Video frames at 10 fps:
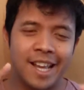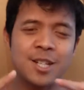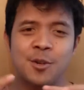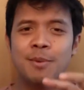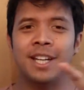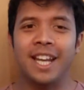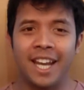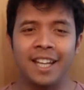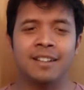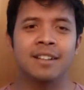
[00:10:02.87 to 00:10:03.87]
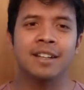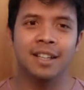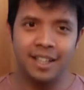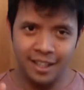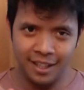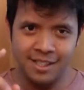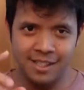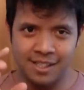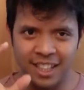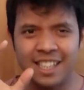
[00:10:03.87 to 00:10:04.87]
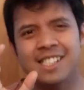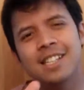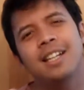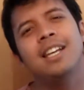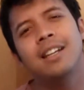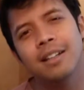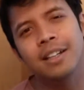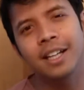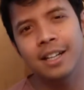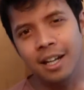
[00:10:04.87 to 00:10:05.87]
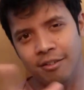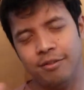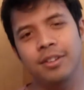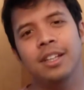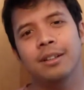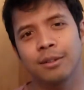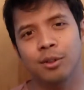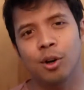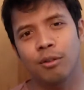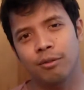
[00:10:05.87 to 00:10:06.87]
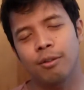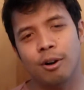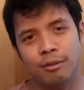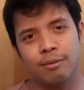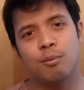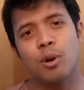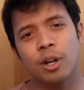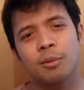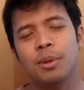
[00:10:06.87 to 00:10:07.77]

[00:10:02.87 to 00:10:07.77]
tantrum and hate, it's needed in that field of work,